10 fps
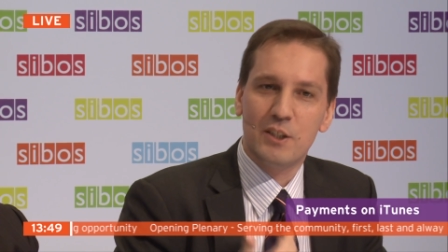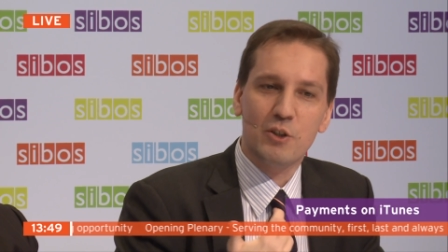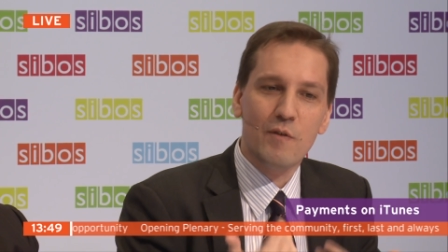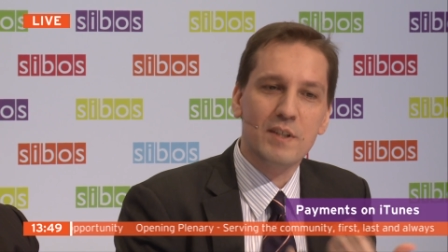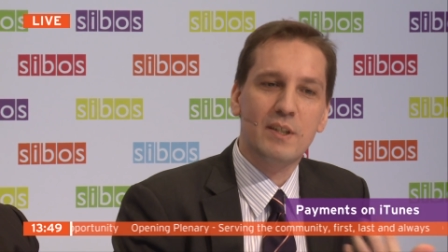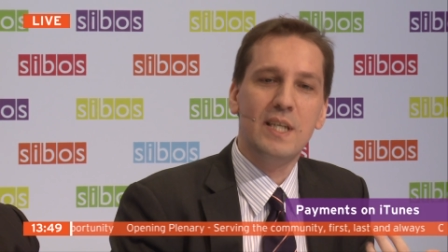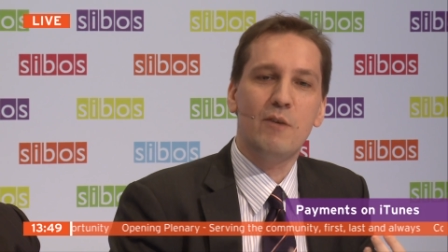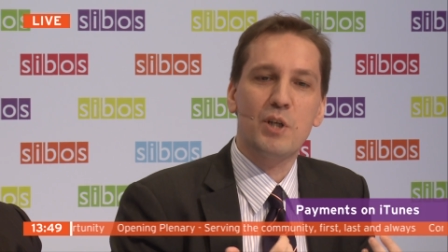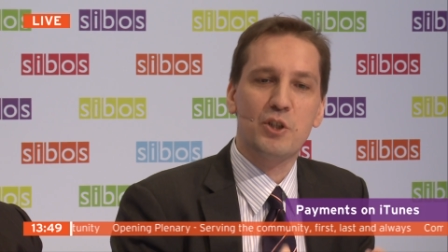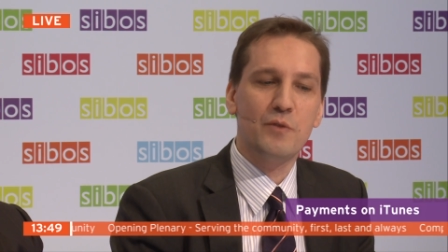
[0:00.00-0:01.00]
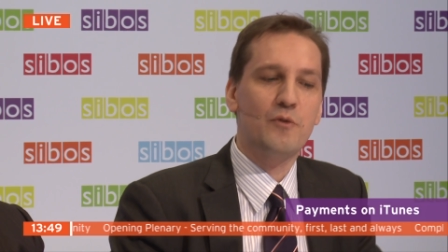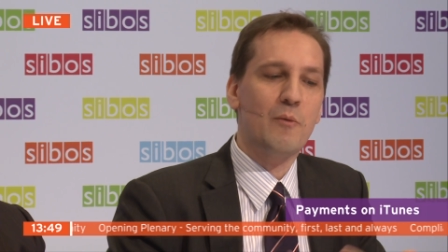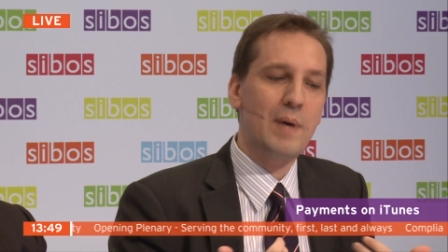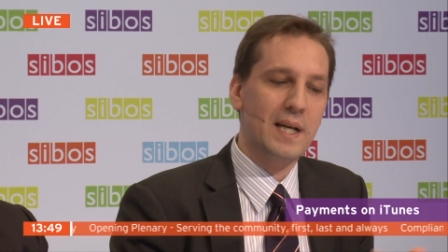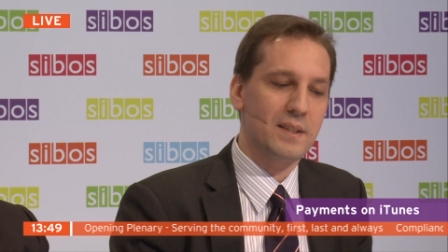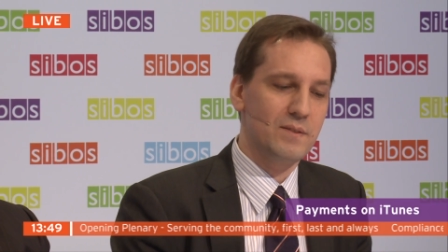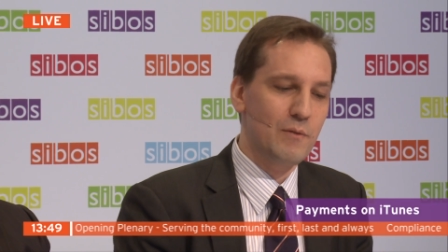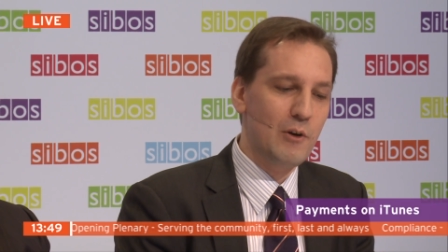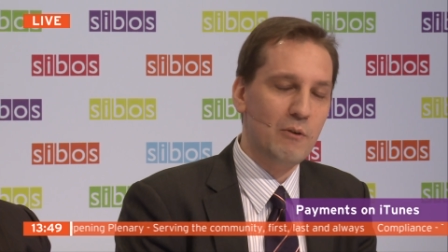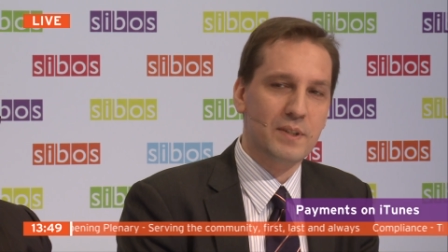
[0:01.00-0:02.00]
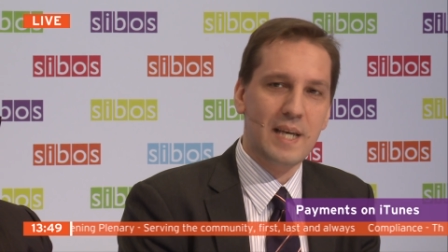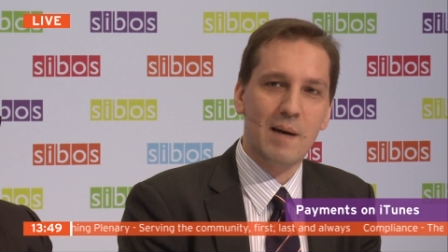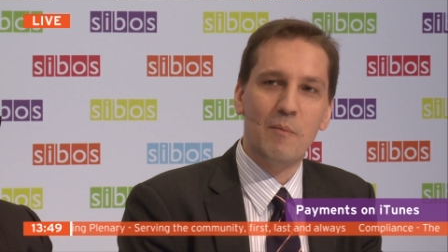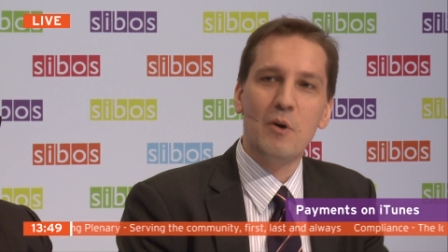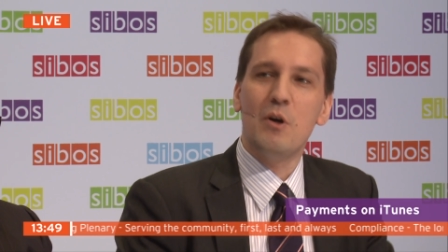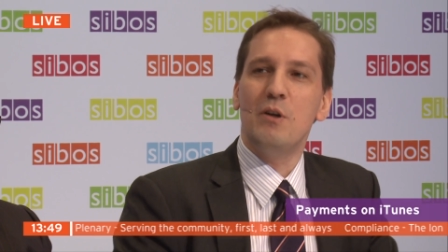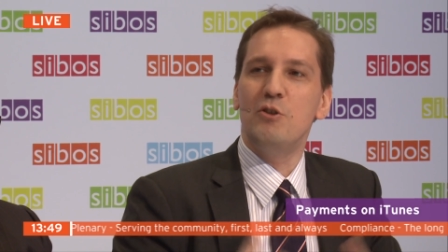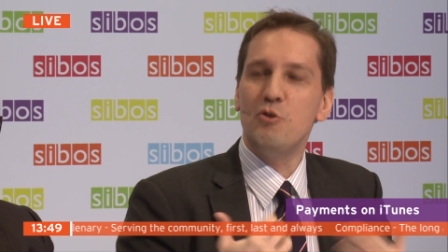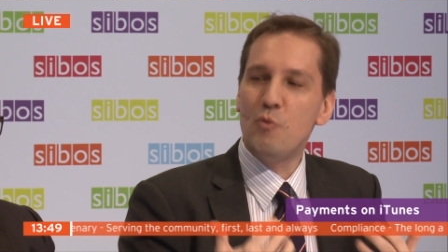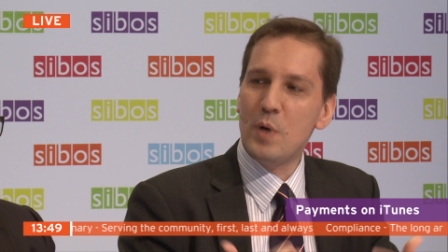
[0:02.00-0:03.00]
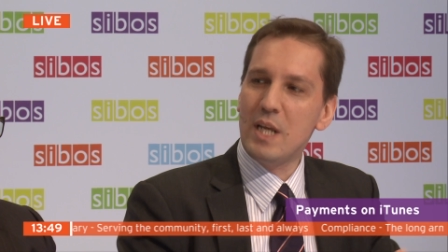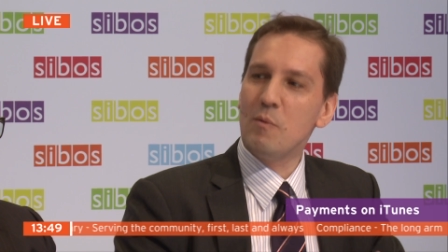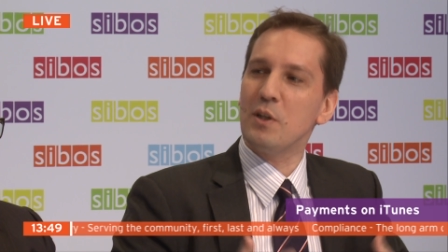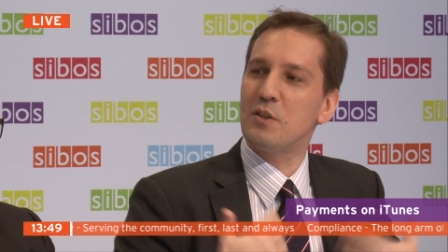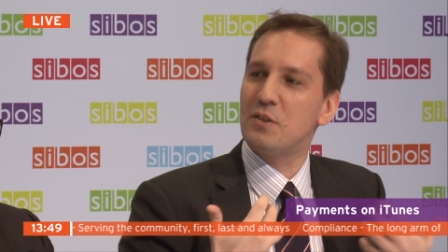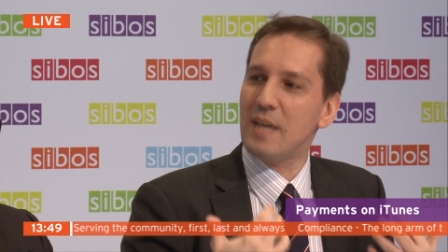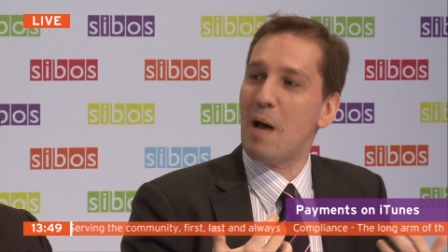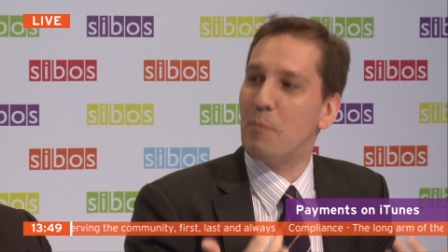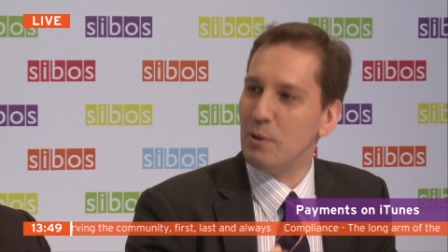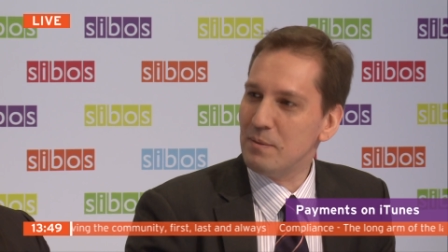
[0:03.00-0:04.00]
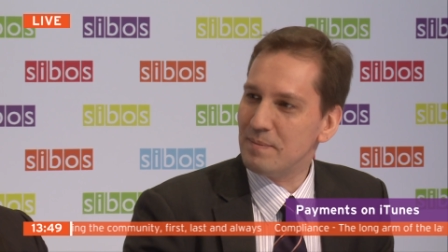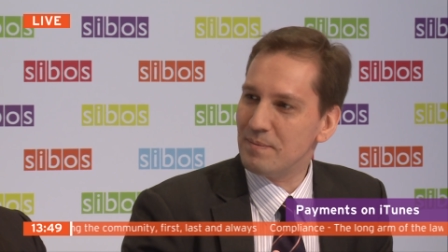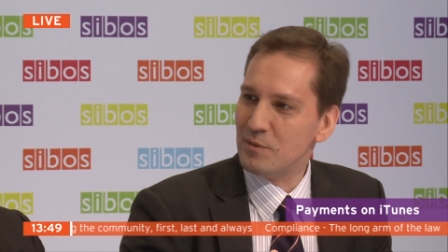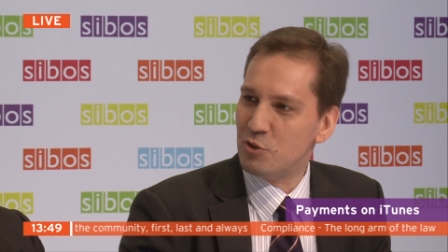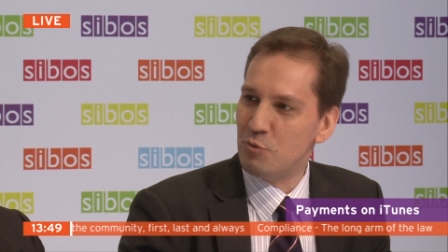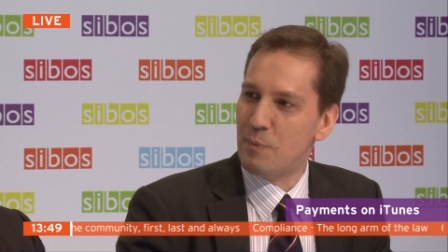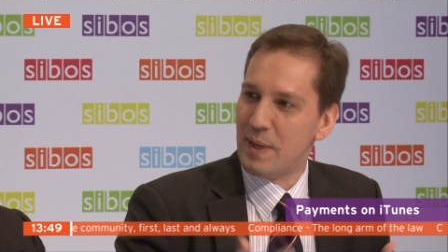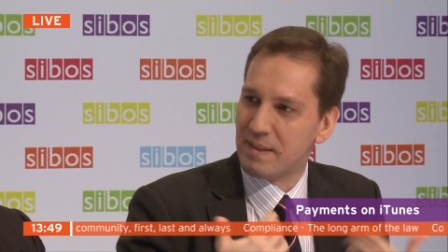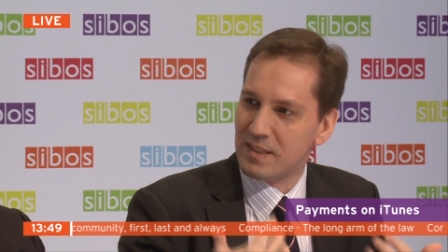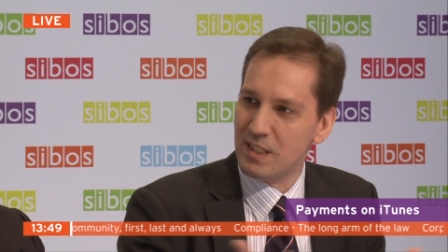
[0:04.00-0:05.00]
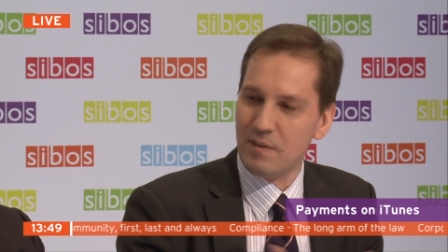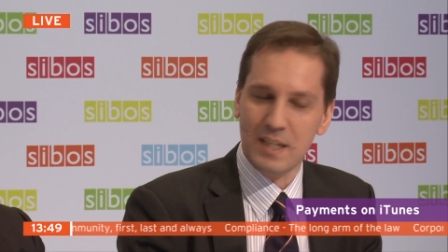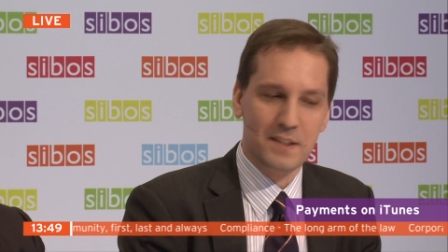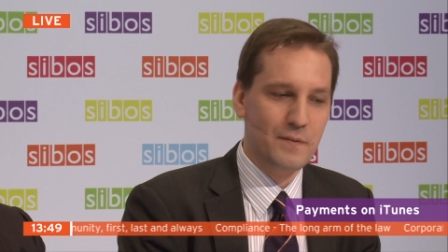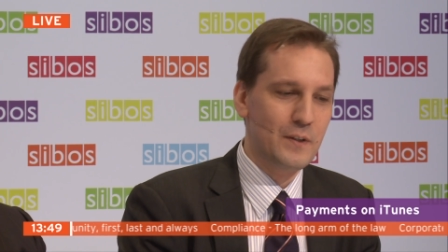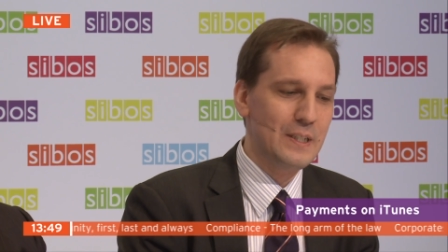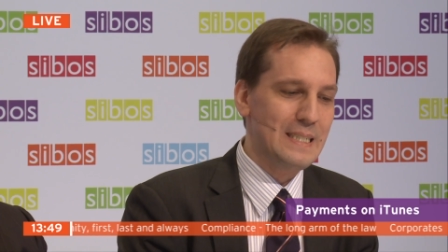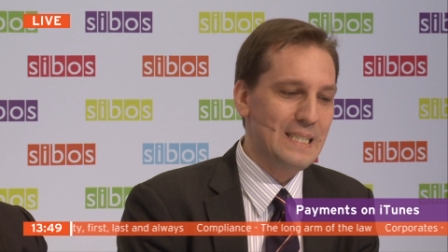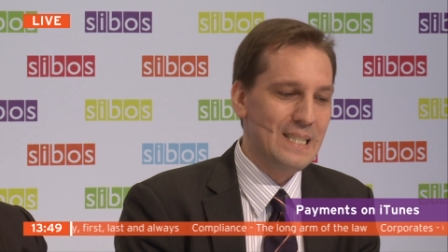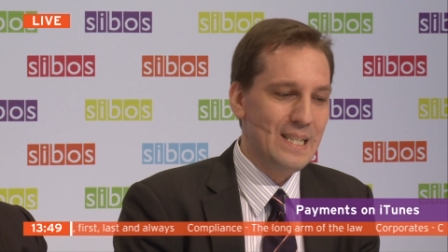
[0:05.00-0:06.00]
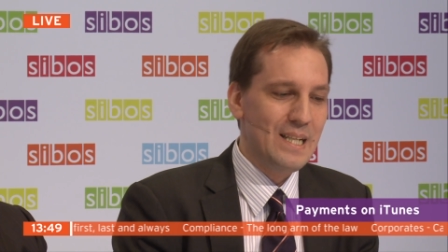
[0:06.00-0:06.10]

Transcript: So there's a key question for banks for the long term. Do you really want Apple to be perceived as the